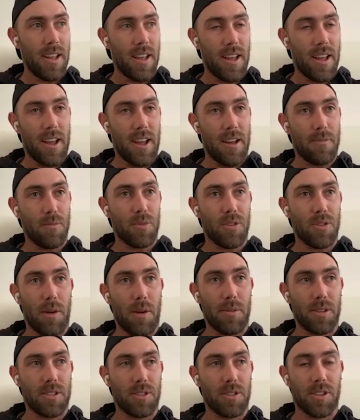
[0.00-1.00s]
we were able to
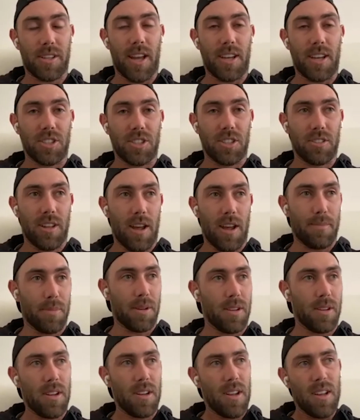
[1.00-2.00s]
sort of cash in on that. But
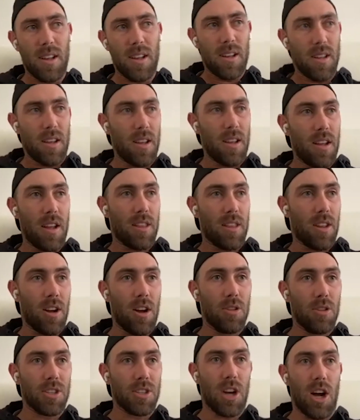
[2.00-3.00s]
the
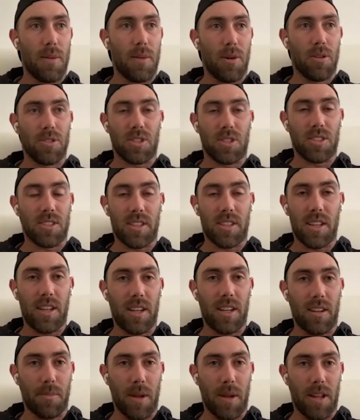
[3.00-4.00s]
whole time I was just
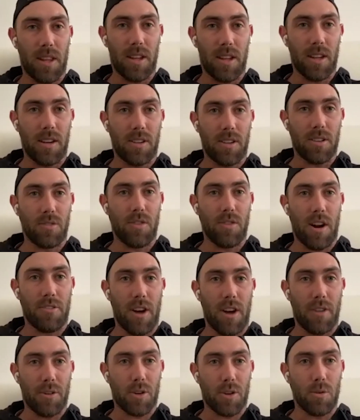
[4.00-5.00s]
thinking about the run
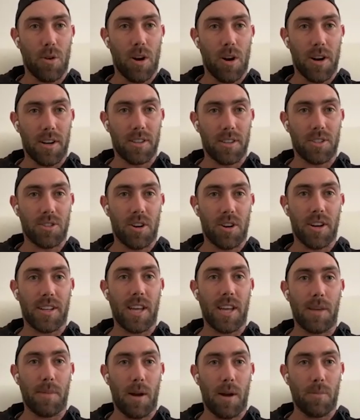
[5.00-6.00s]
rate required and trying to
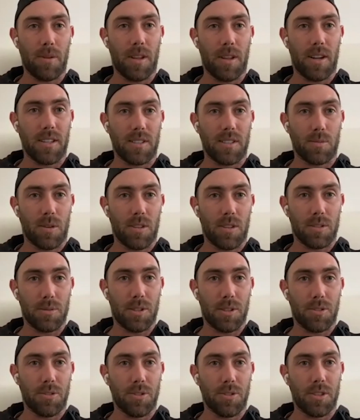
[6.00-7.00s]
keep up with that as well as we
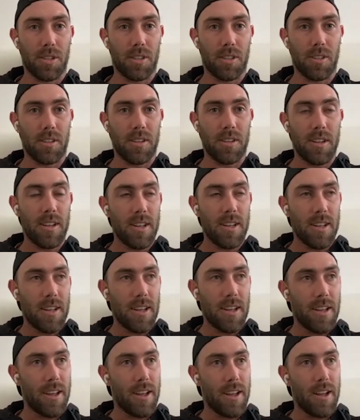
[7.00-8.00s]
could, and
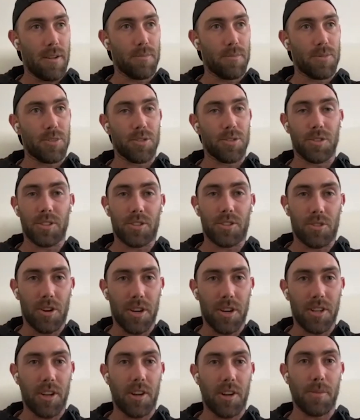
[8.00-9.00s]
trying
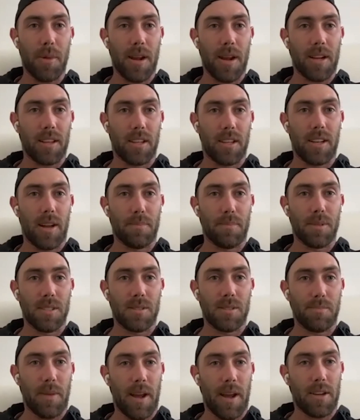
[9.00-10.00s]
to go back in the
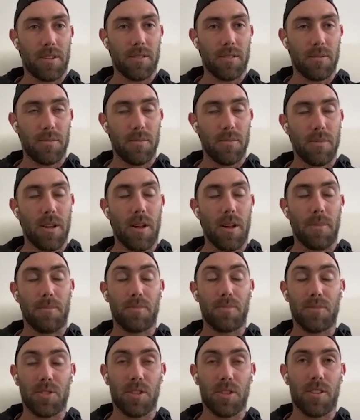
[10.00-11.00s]
numbers
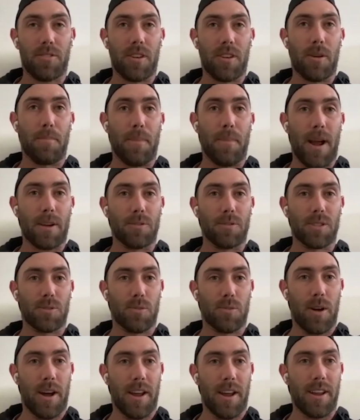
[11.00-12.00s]
in a backwards
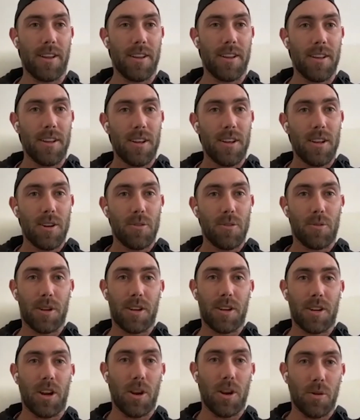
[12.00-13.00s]
way where
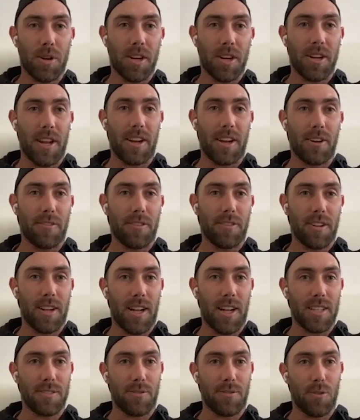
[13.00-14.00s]
you know what you need off the
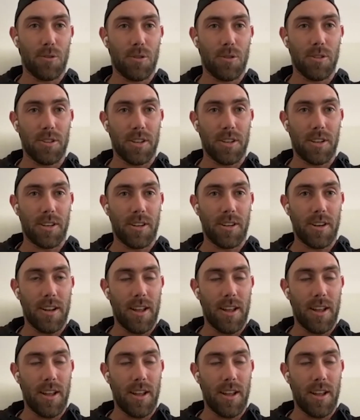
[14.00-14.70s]
last 4 and